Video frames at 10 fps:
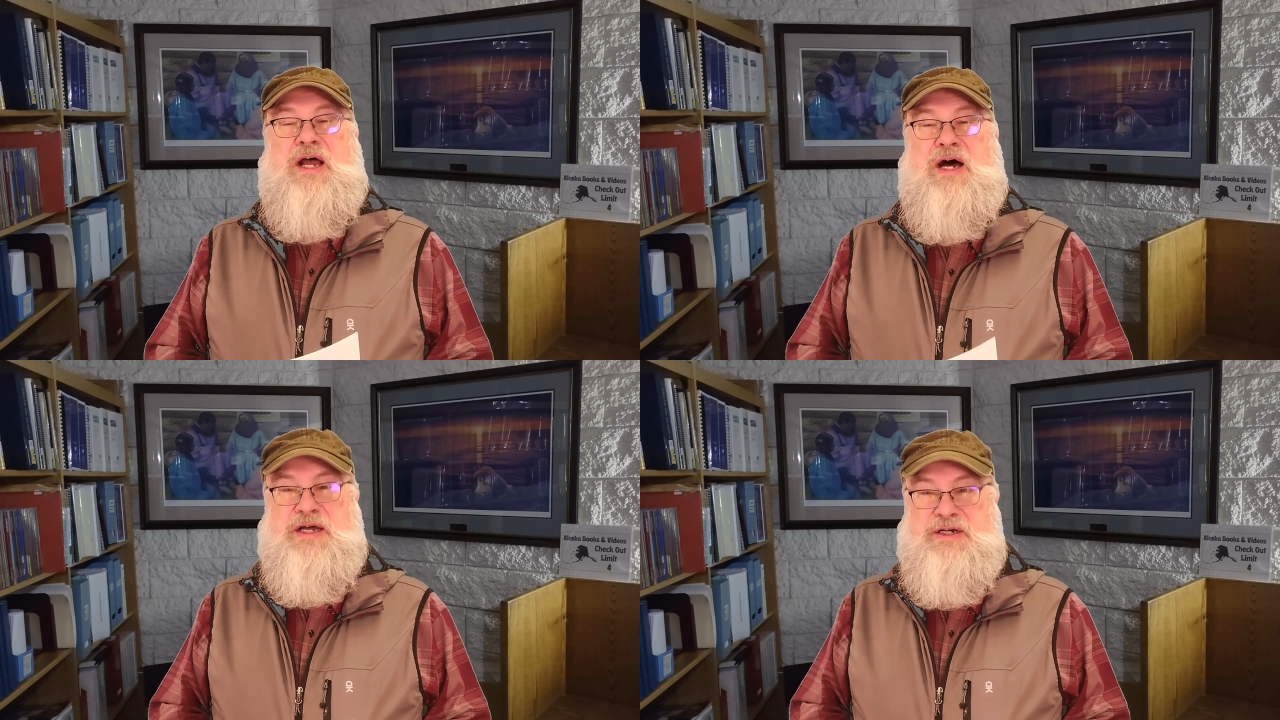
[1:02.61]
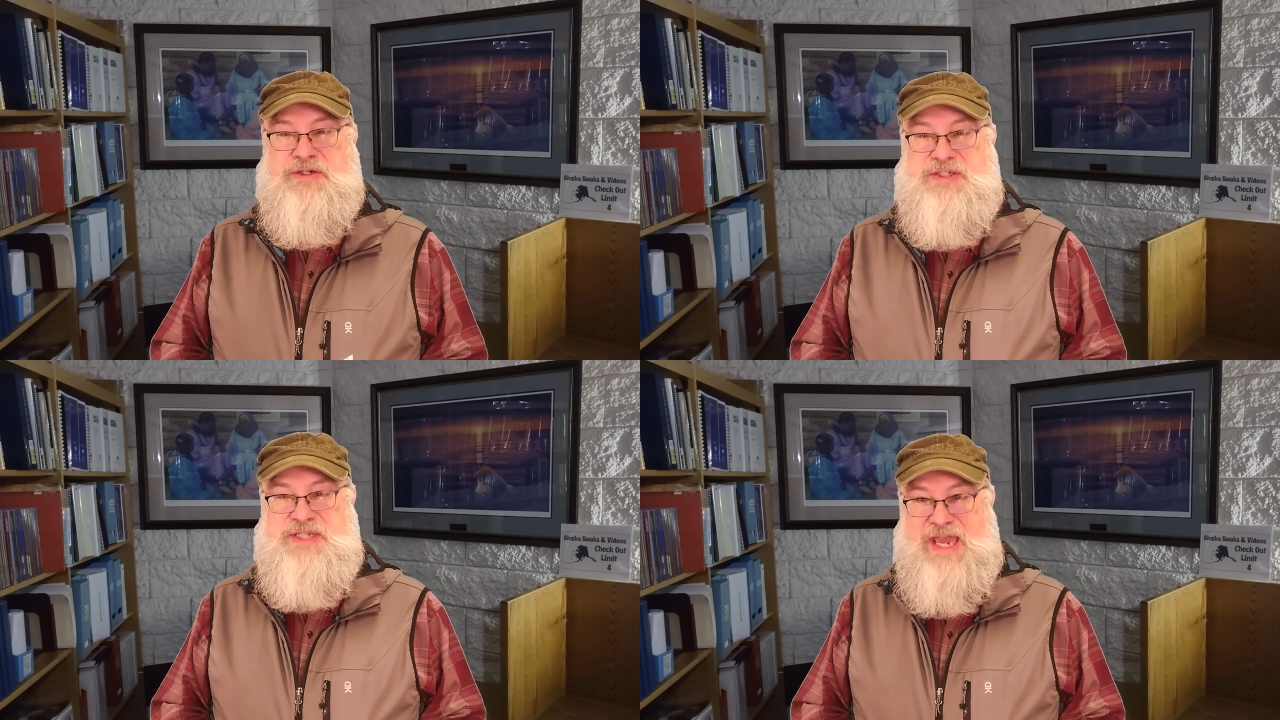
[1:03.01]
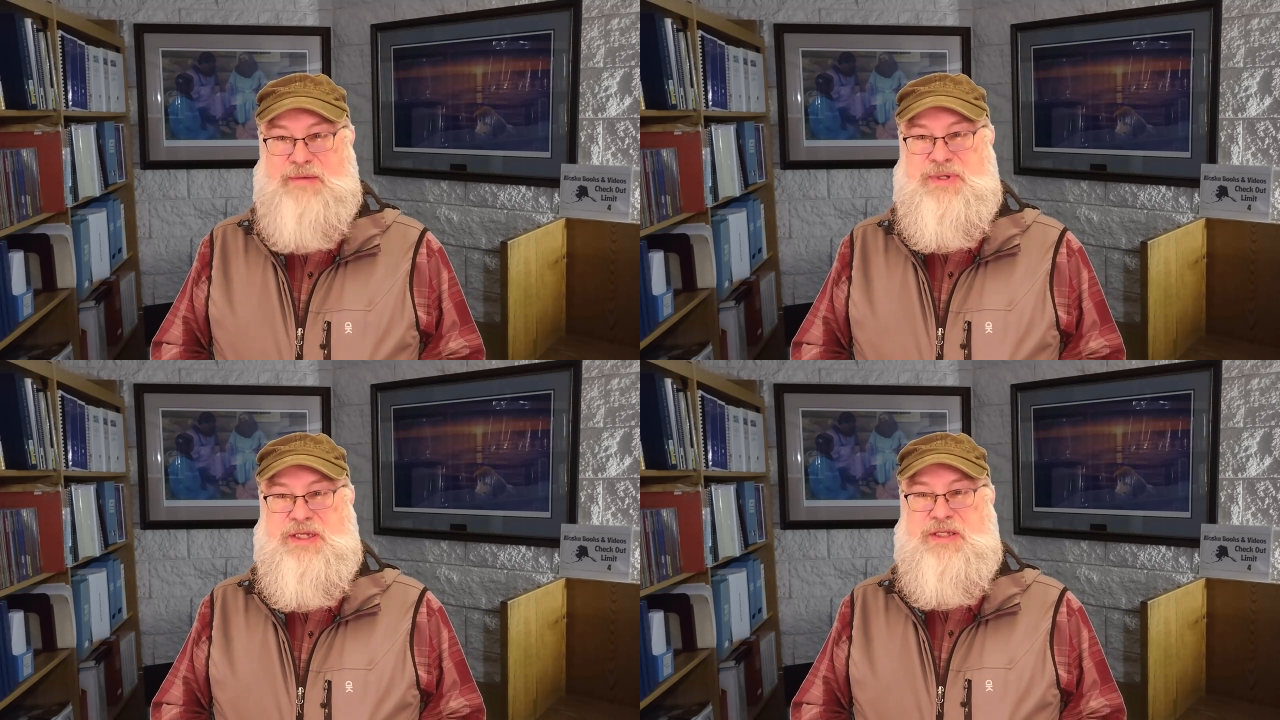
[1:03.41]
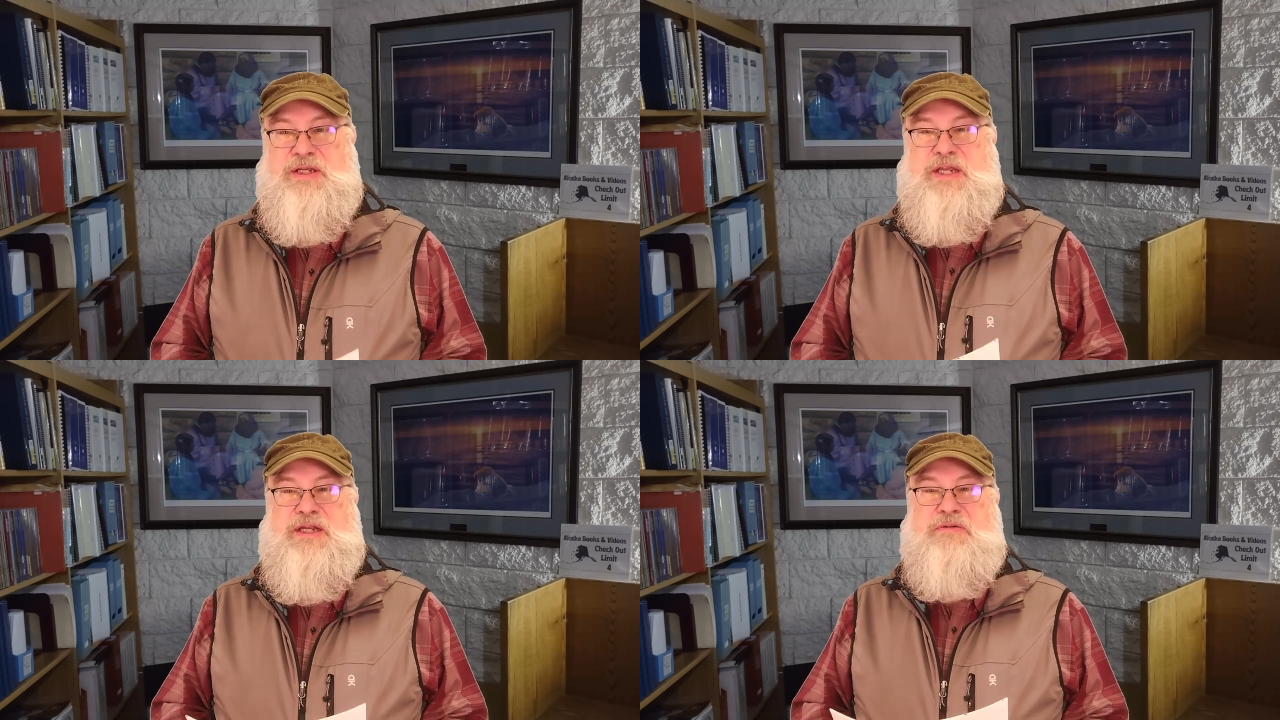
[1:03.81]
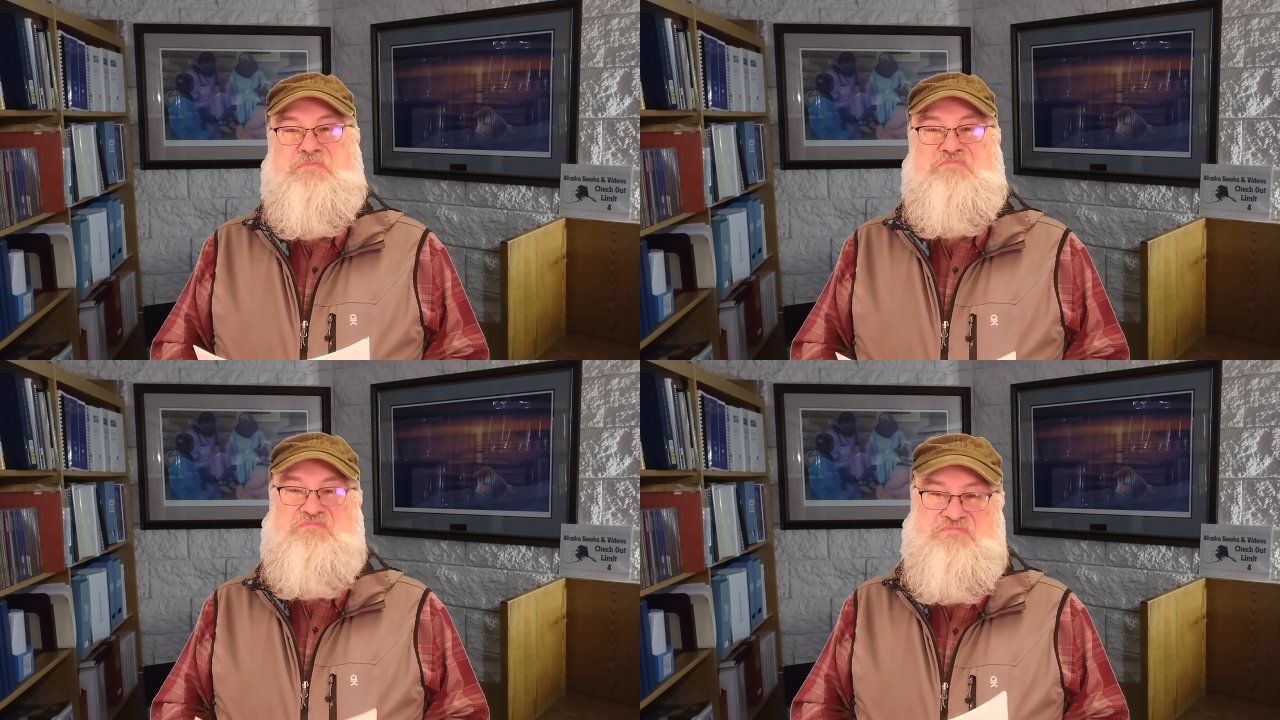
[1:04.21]
auditors happy,
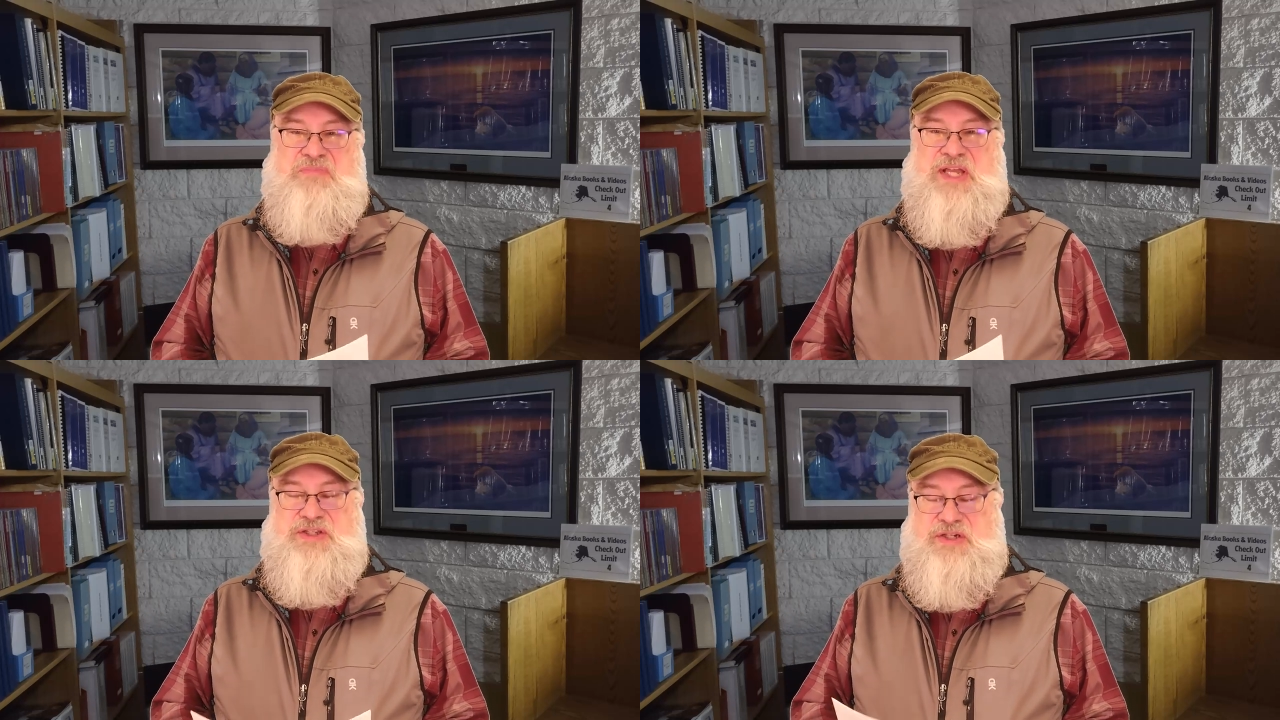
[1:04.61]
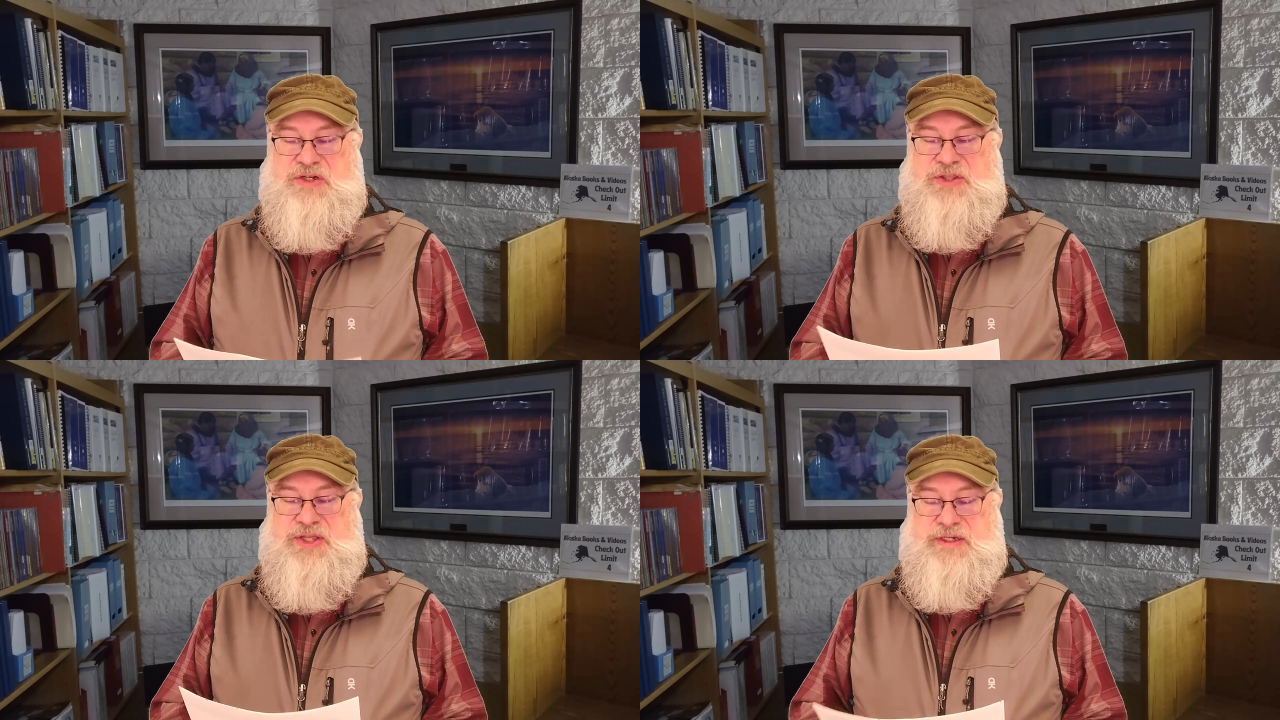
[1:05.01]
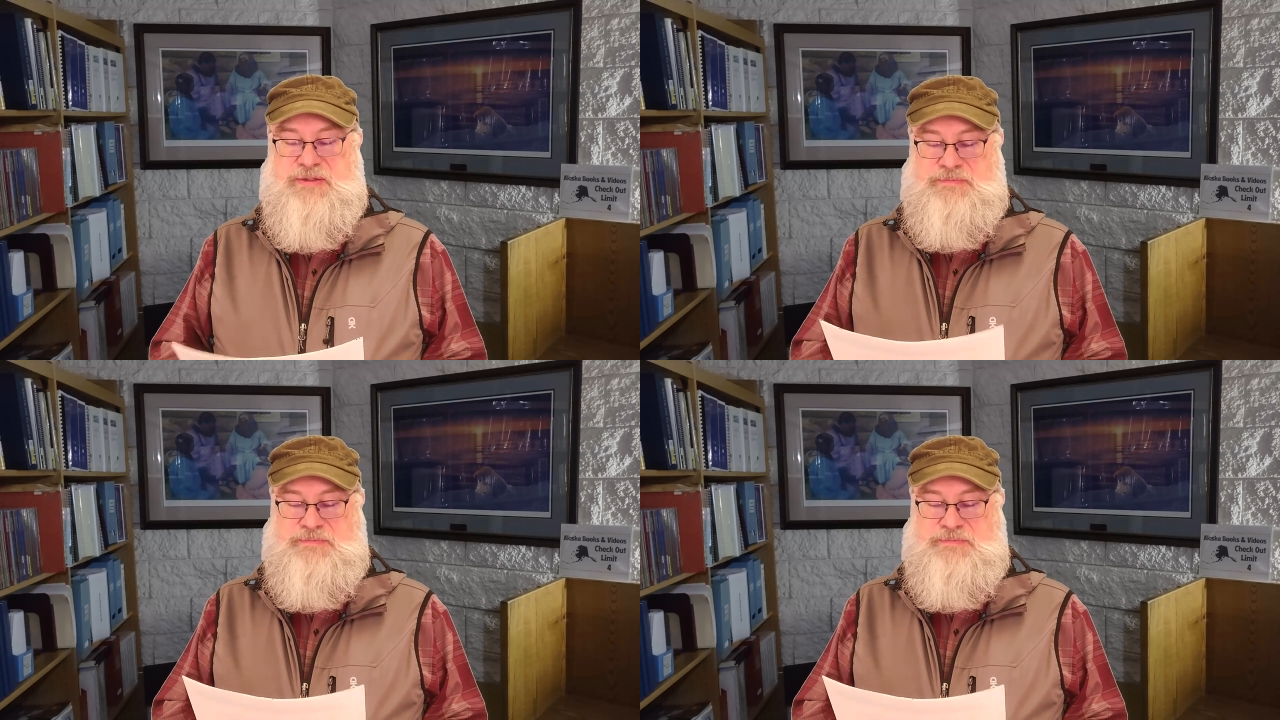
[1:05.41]
and that's a good thing.